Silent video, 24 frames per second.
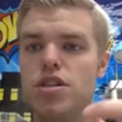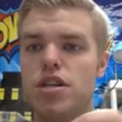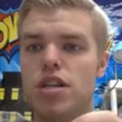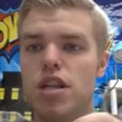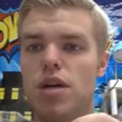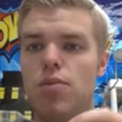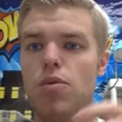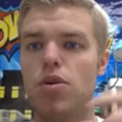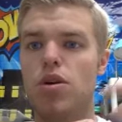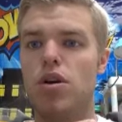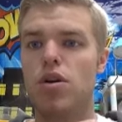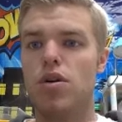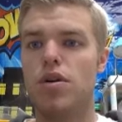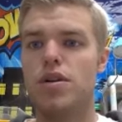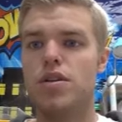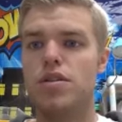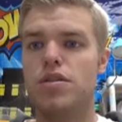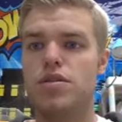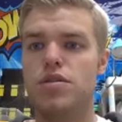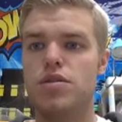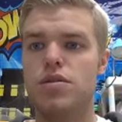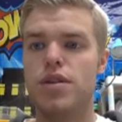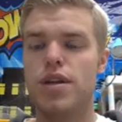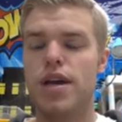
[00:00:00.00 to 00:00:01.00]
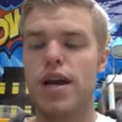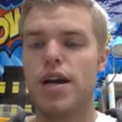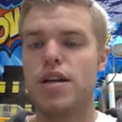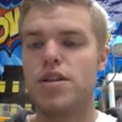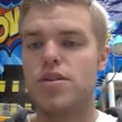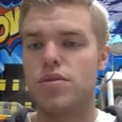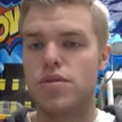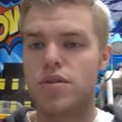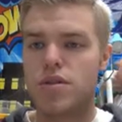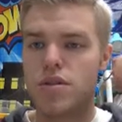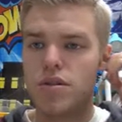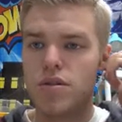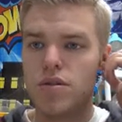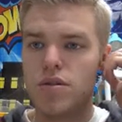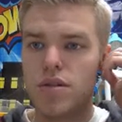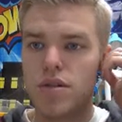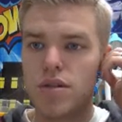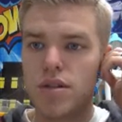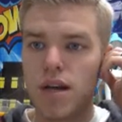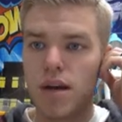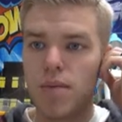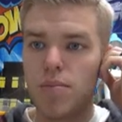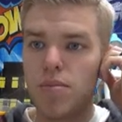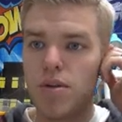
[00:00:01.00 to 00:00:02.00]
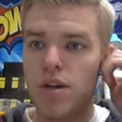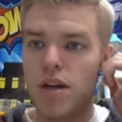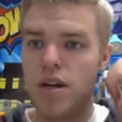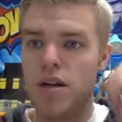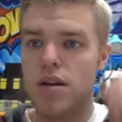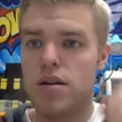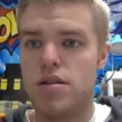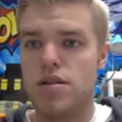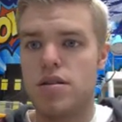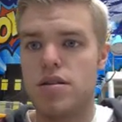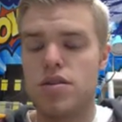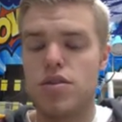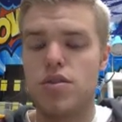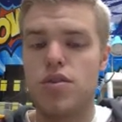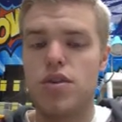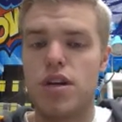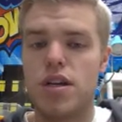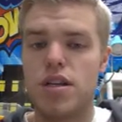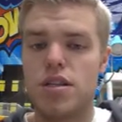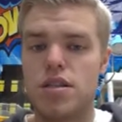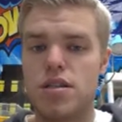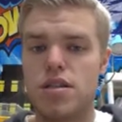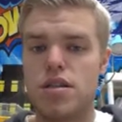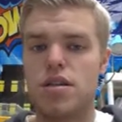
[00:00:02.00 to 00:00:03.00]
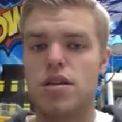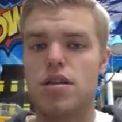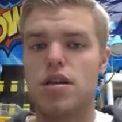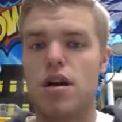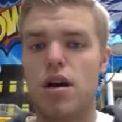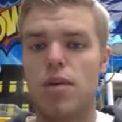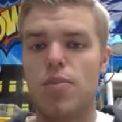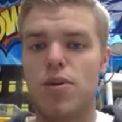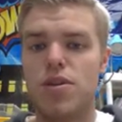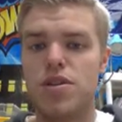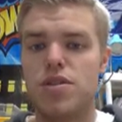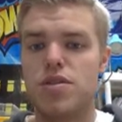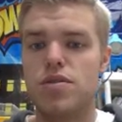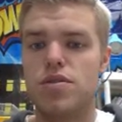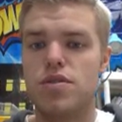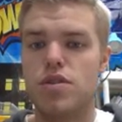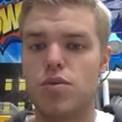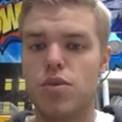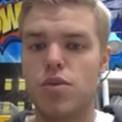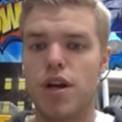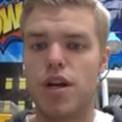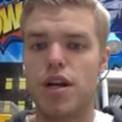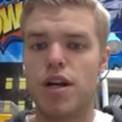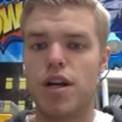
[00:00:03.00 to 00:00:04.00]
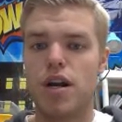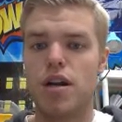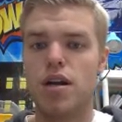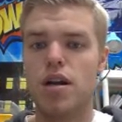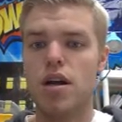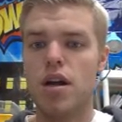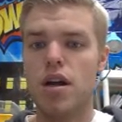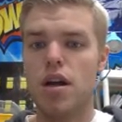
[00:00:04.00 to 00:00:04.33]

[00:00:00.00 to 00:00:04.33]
and then we'll go into the actual student template so you can see what students are working on.